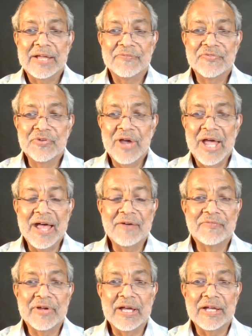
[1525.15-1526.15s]
If you
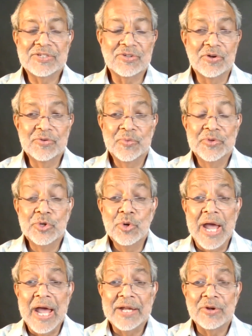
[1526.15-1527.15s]
have, so
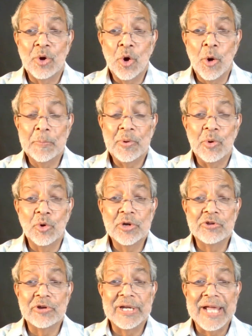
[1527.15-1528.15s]
you had Hope
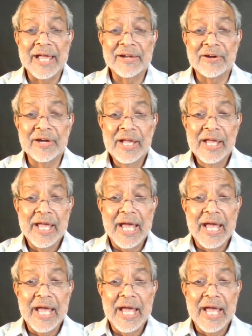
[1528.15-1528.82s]
holding a ladder